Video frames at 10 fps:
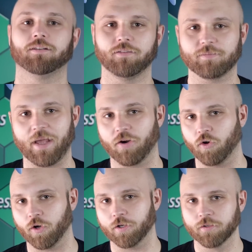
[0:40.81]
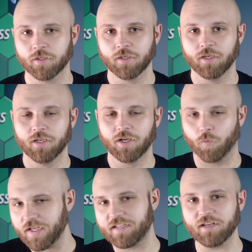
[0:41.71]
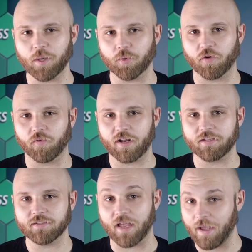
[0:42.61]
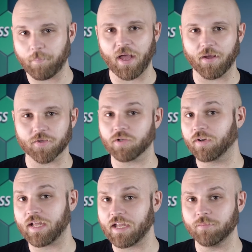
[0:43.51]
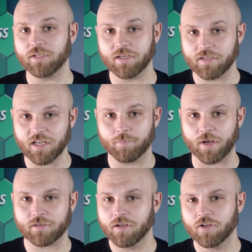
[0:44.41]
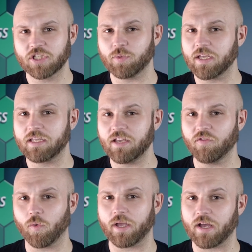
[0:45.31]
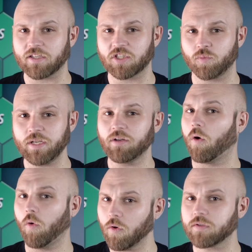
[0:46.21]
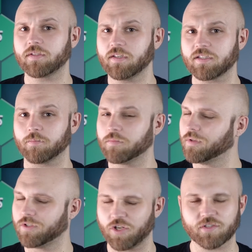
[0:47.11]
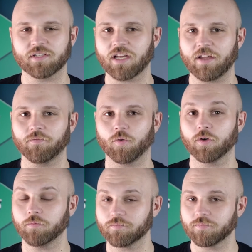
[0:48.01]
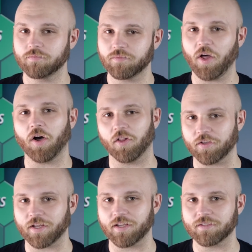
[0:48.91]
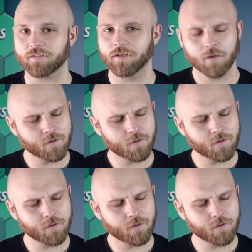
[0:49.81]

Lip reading: That's my air horn. We teamed up with our friends and pals over at AMD and Gigabyte so we can give away a sweet Aorus system just in time for the holidays.